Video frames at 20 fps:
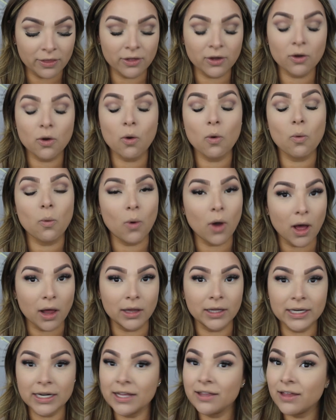the
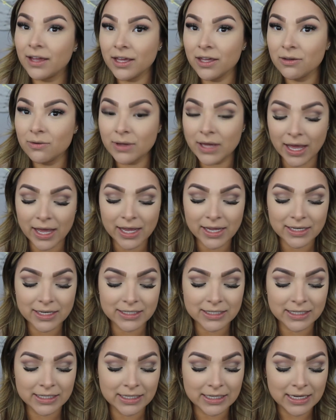quality that you get.